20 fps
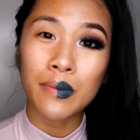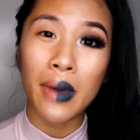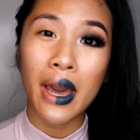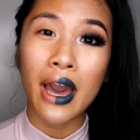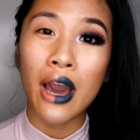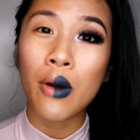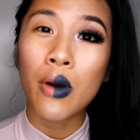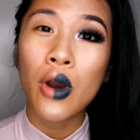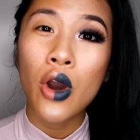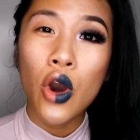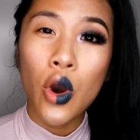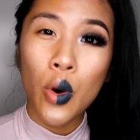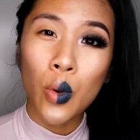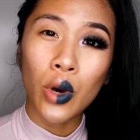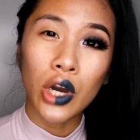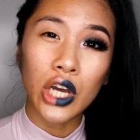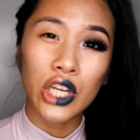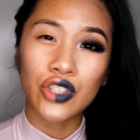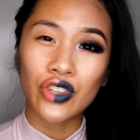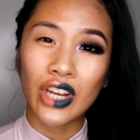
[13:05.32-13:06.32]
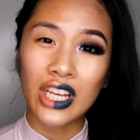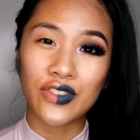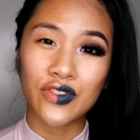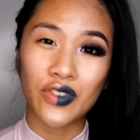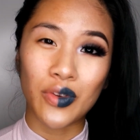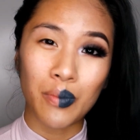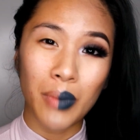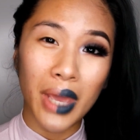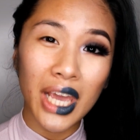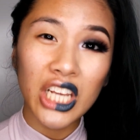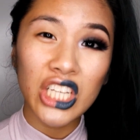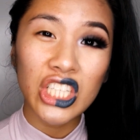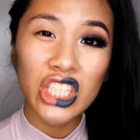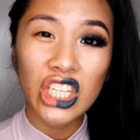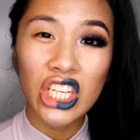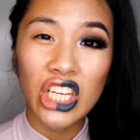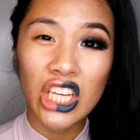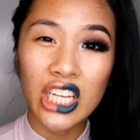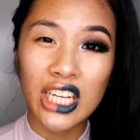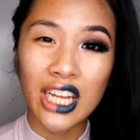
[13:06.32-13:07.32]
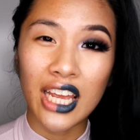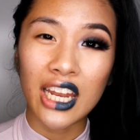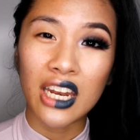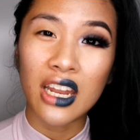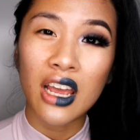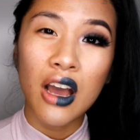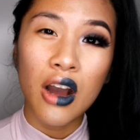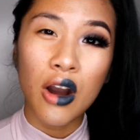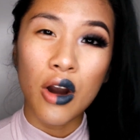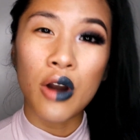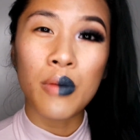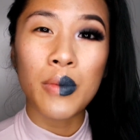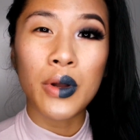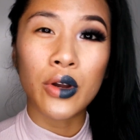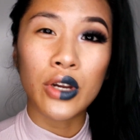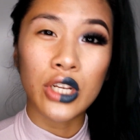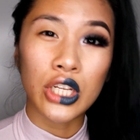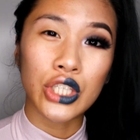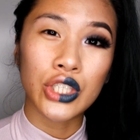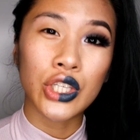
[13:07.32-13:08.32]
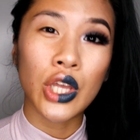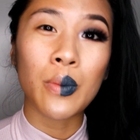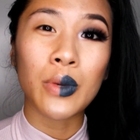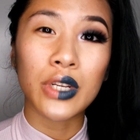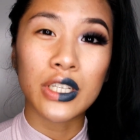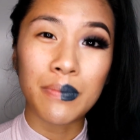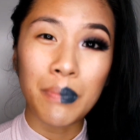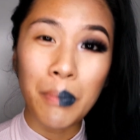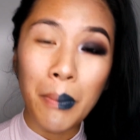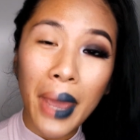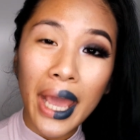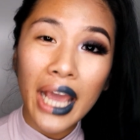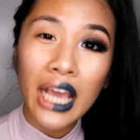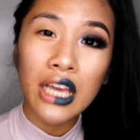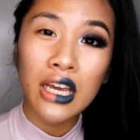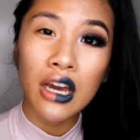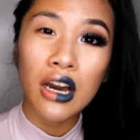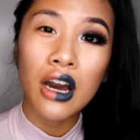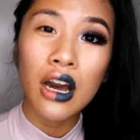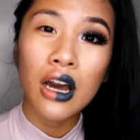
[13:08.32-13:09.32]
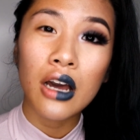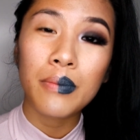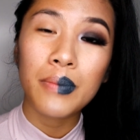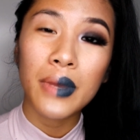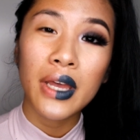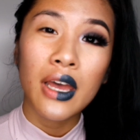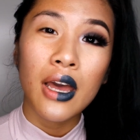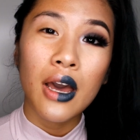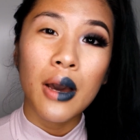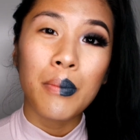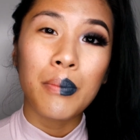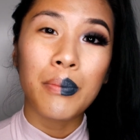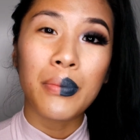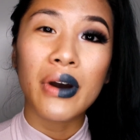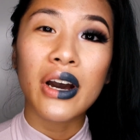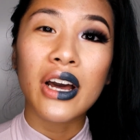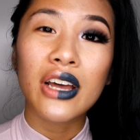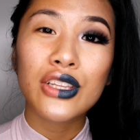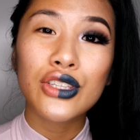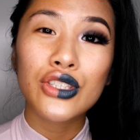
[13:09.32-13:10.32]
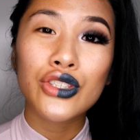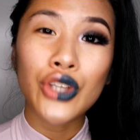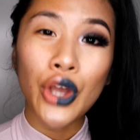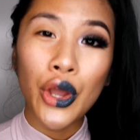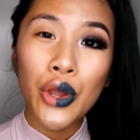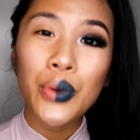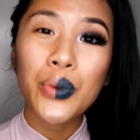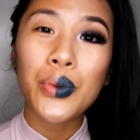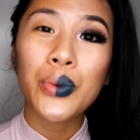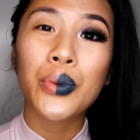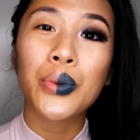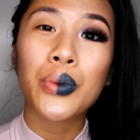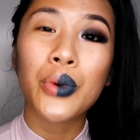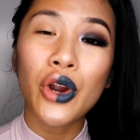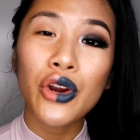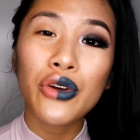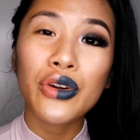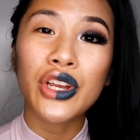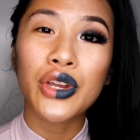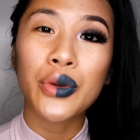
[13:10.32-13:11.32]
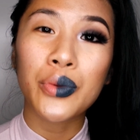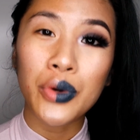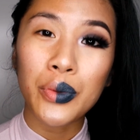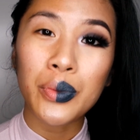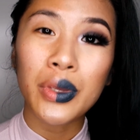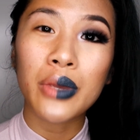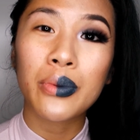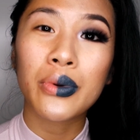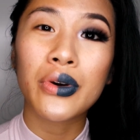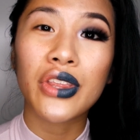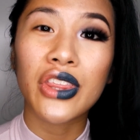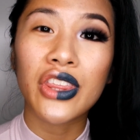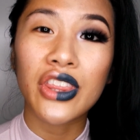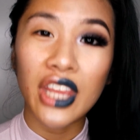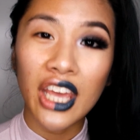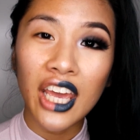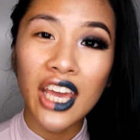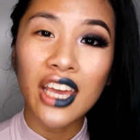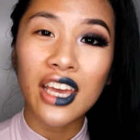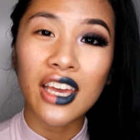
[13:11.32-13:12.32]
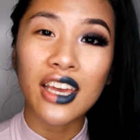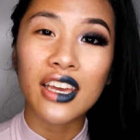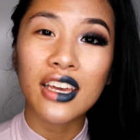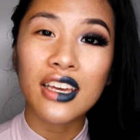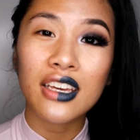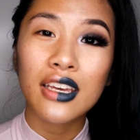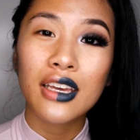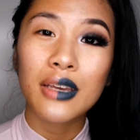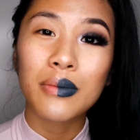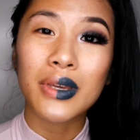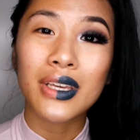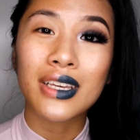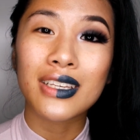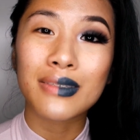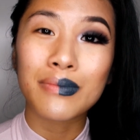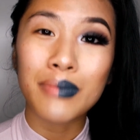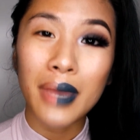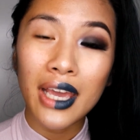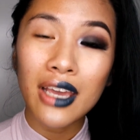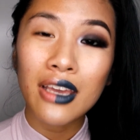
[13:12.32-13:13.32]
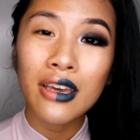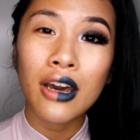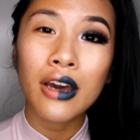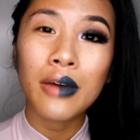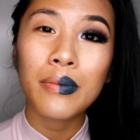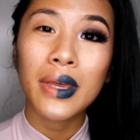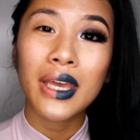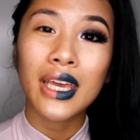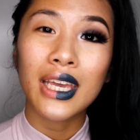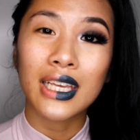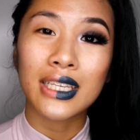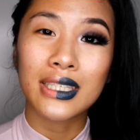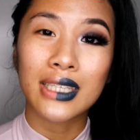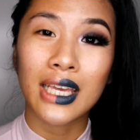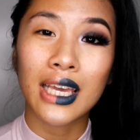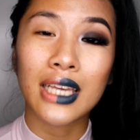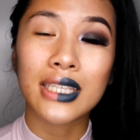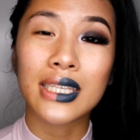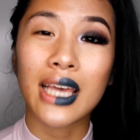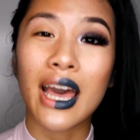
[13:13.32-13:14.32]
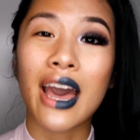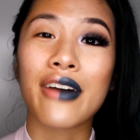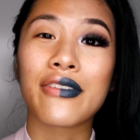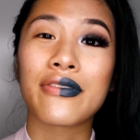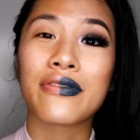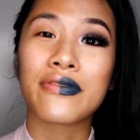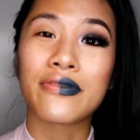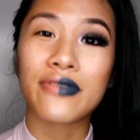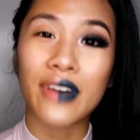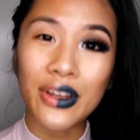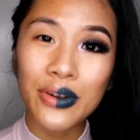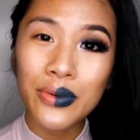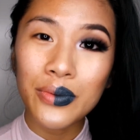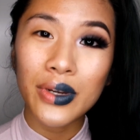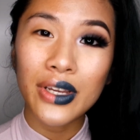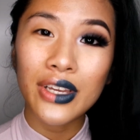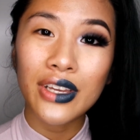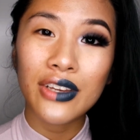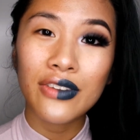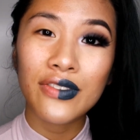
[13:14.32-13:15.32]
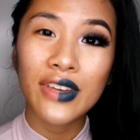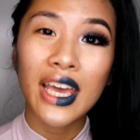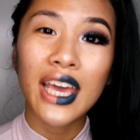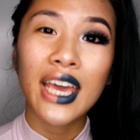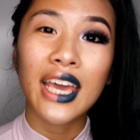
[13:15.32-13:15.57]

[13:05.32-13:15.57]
about what a transformation and oh my god, it's so much makeup. But don't worry what people think, because makeup is here to have fun with.